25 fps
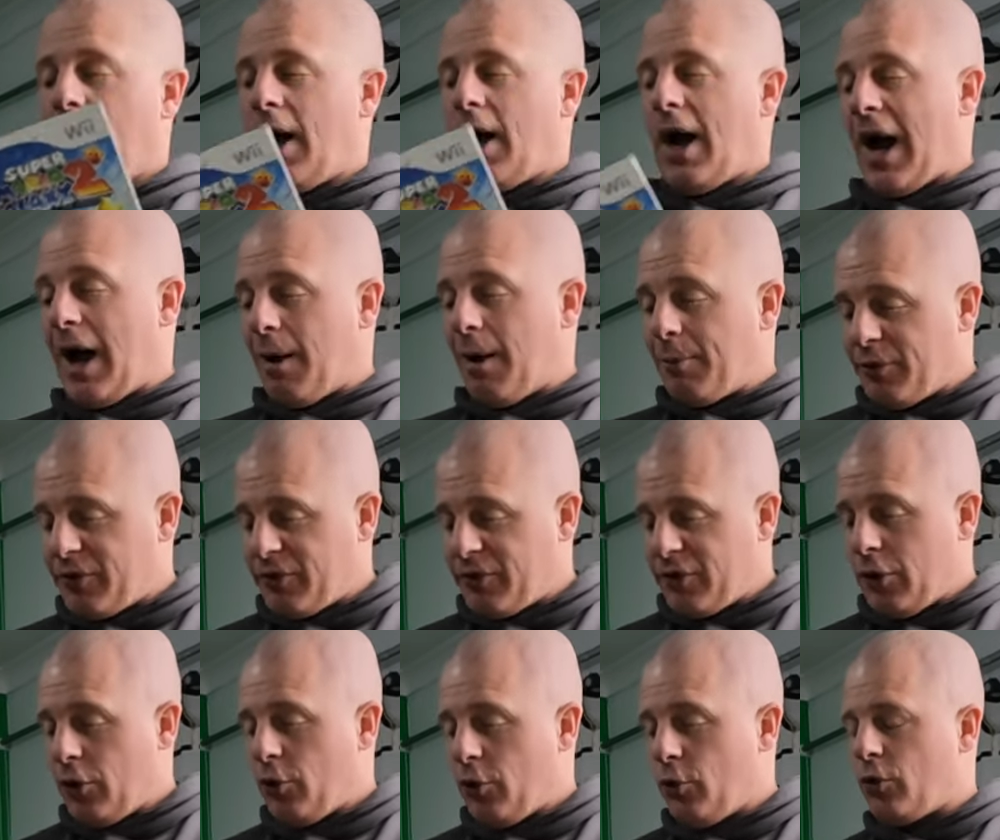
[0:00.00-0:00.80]

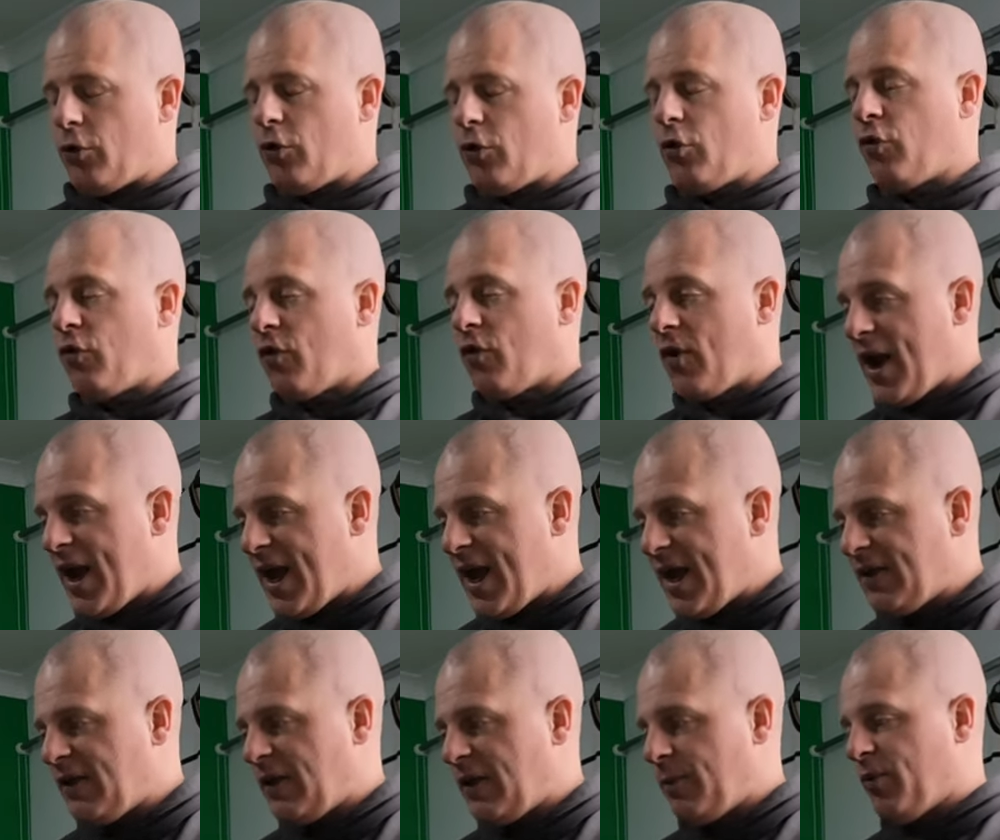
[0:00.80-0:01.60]
Absolute
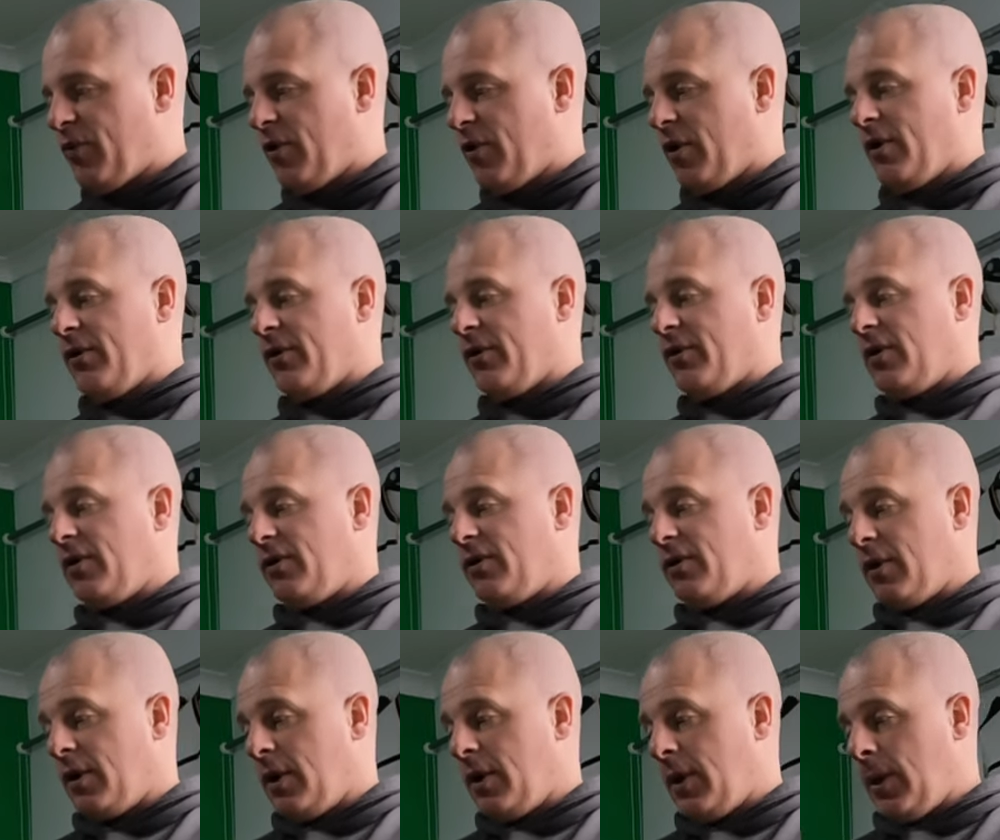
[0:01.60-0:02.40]
crazy
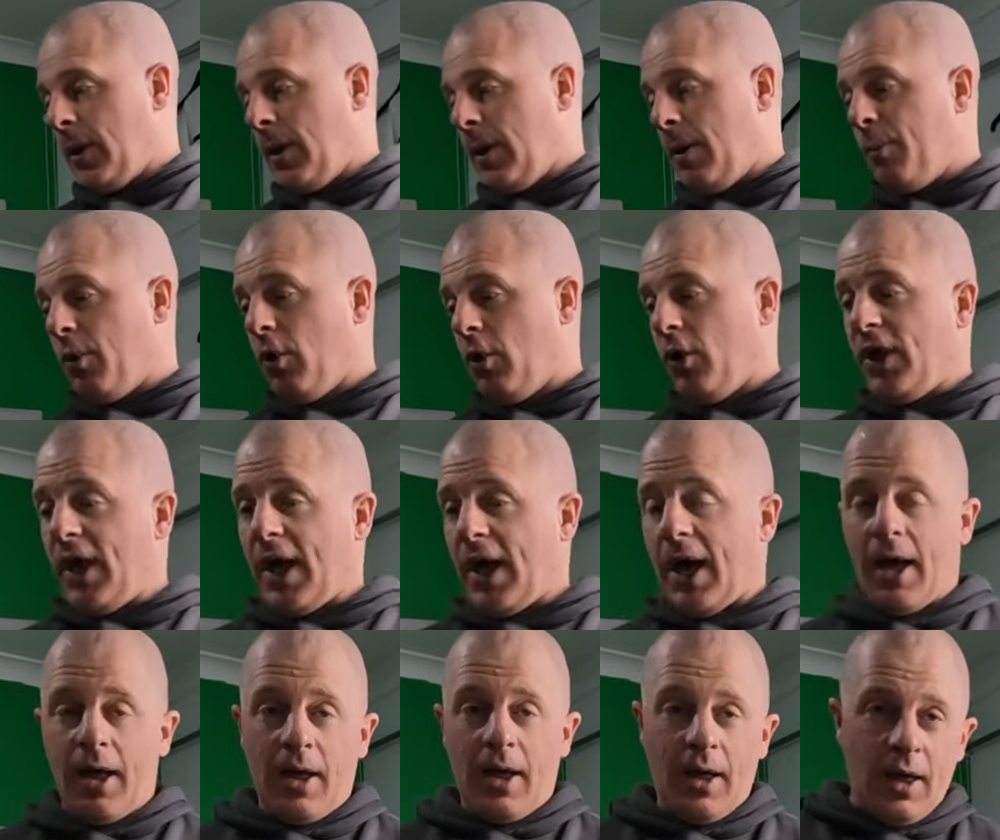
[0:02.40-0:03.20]
prices. But
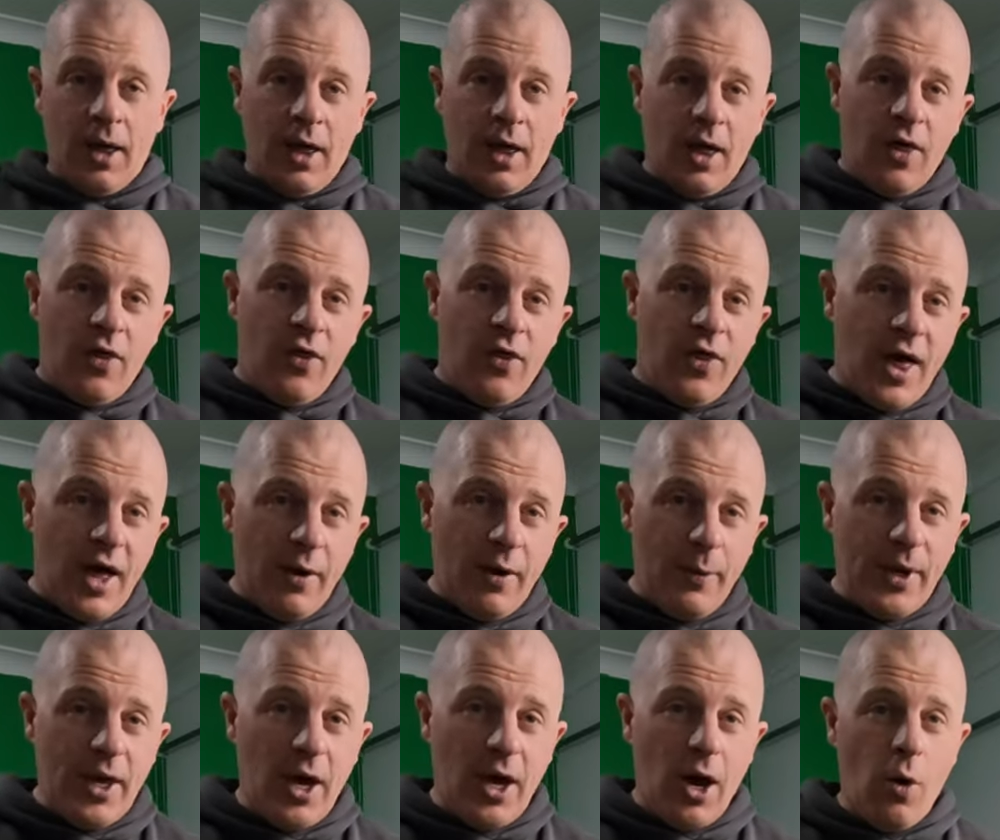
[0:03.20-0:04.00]
yeah,
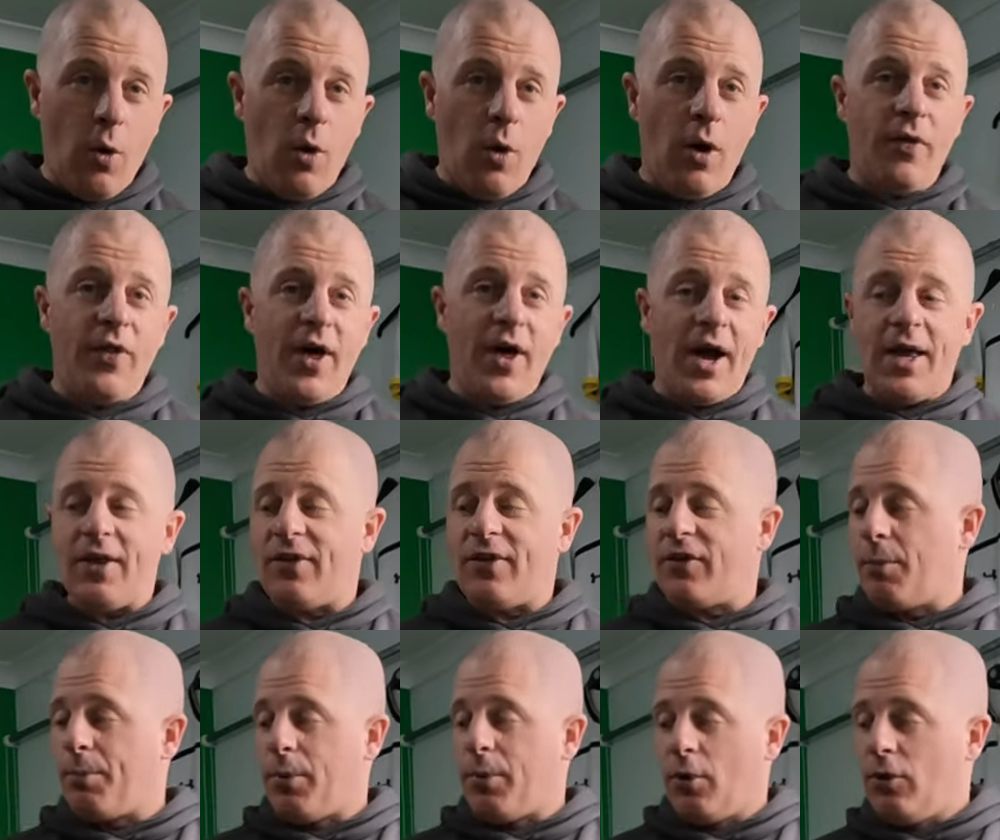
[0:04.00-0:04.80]
there we go. That
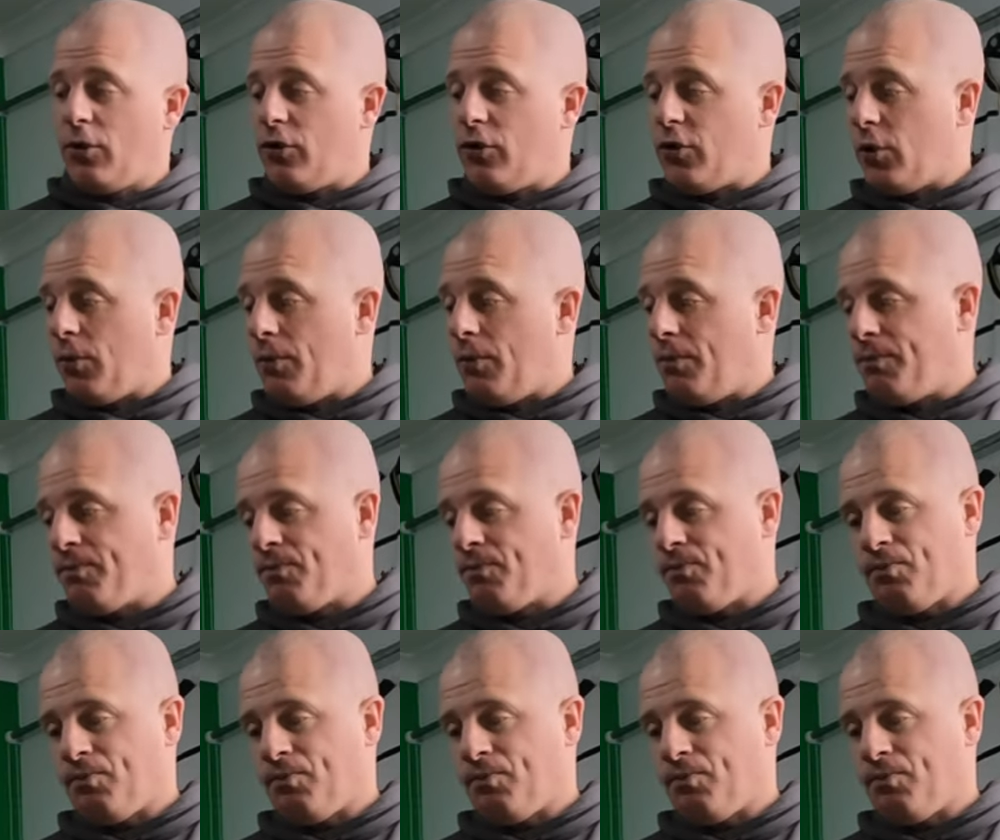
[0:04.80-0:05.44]
is the bundle.